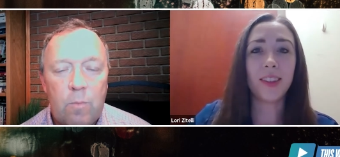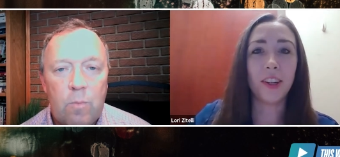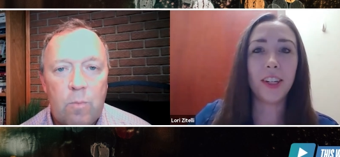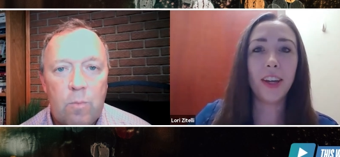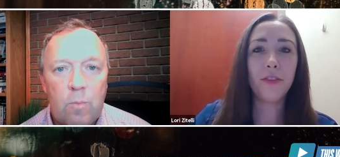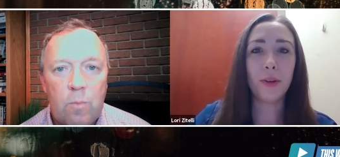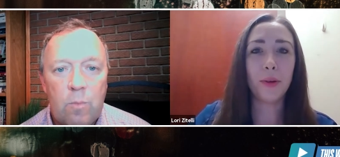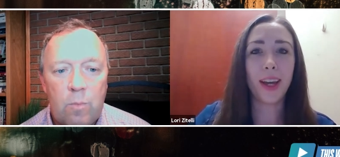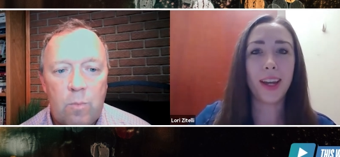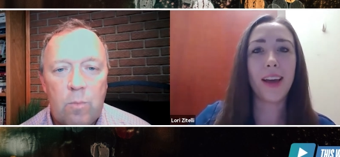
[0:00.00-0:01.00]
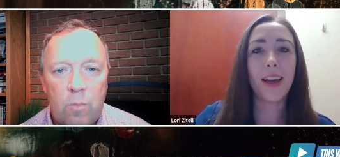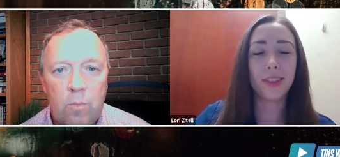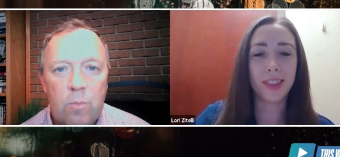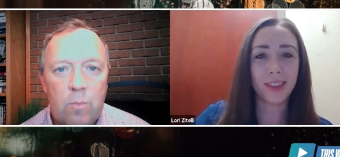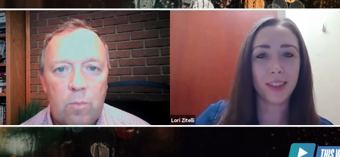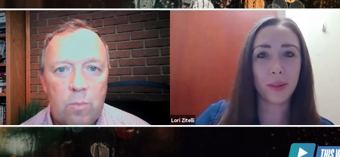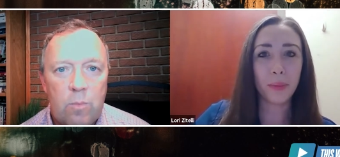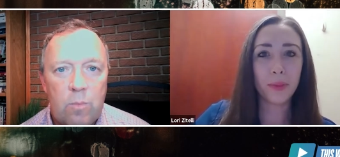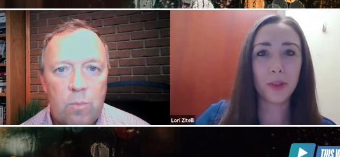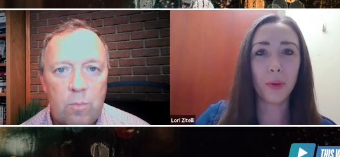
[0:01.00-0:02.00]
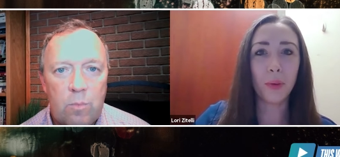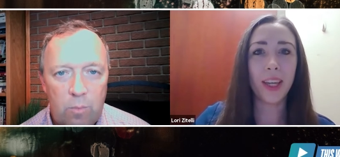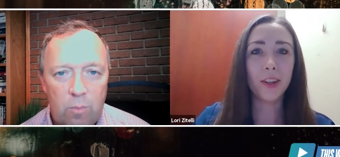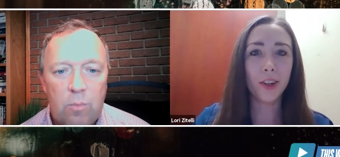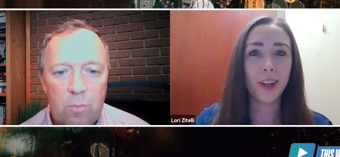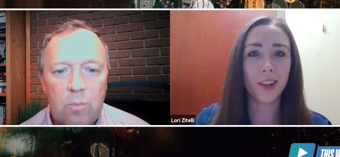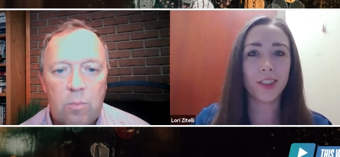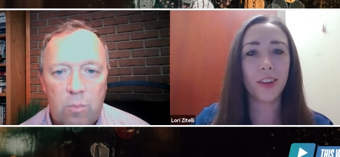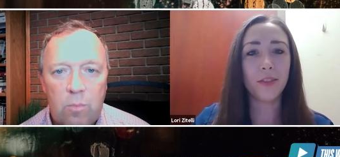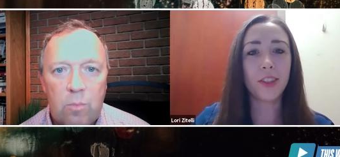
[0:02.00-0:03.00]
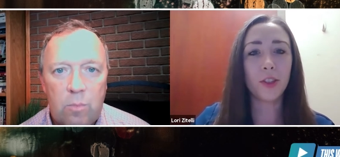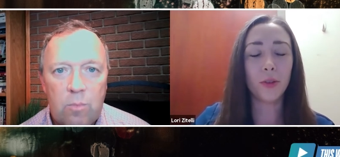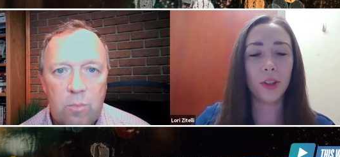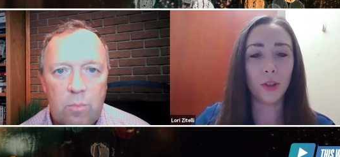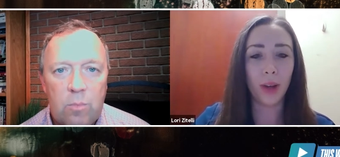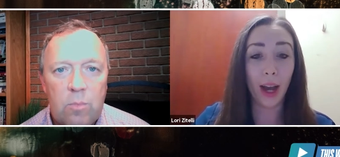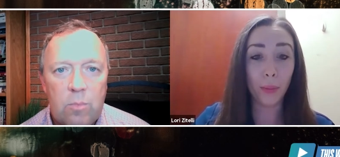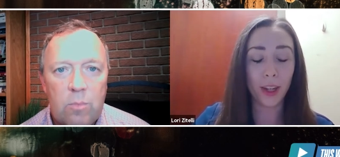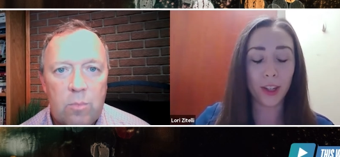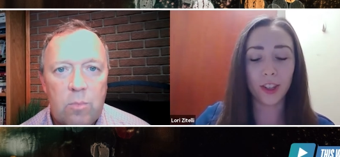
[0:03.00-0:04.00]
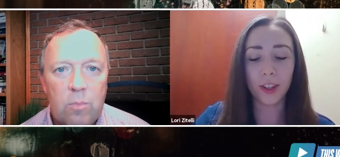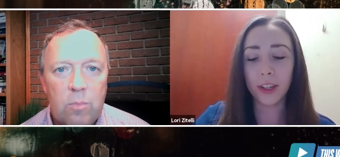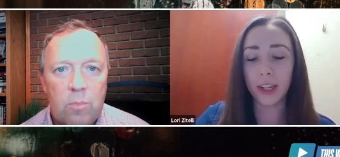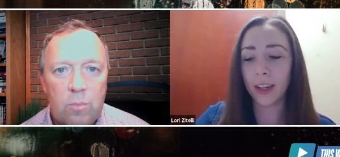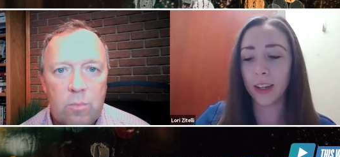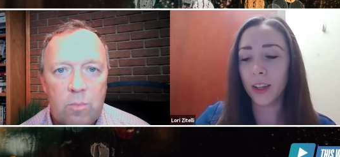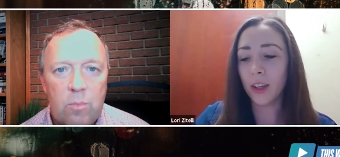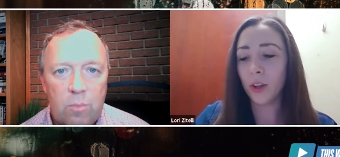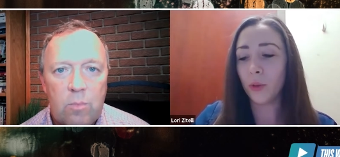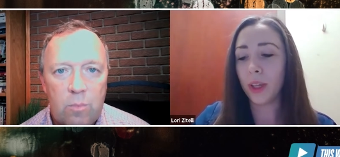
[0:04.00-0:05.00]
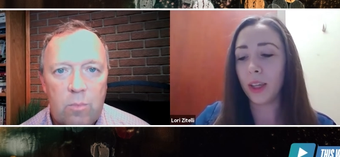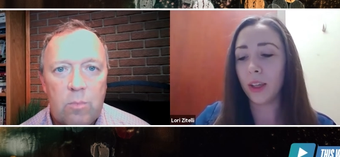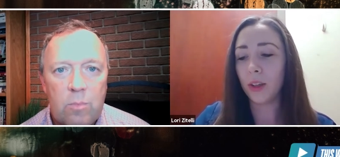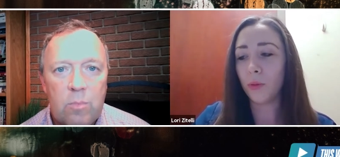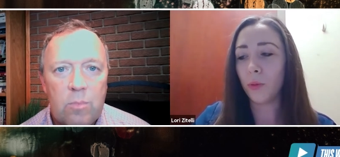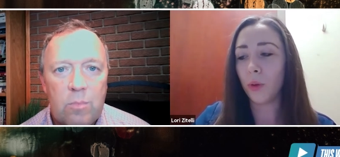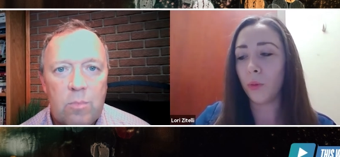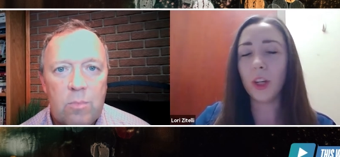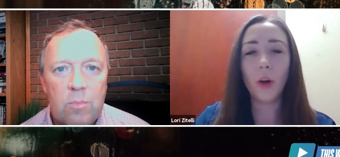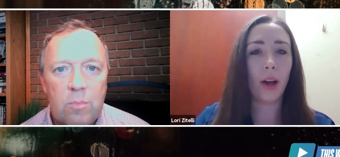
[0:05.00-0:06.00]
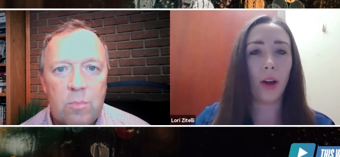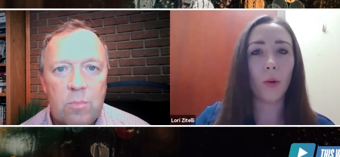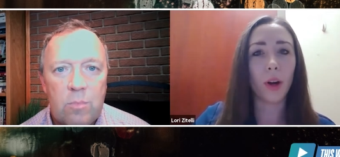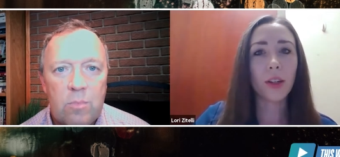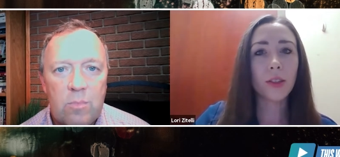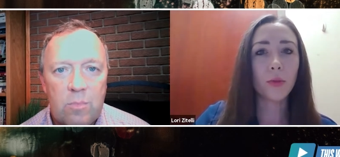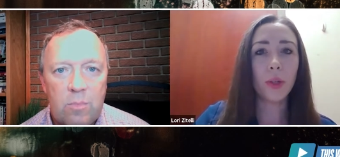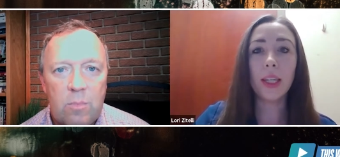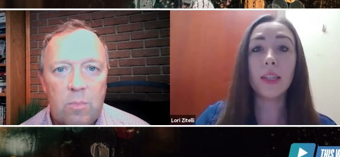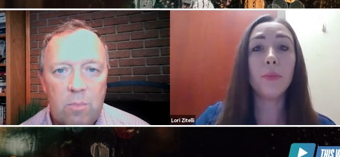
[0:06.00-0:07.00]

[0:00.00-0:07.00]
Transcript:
Speaker 1: long enough that we kind of have a system. So when we integrate ourselves into a new outpatient clinic, we we know how it works. We need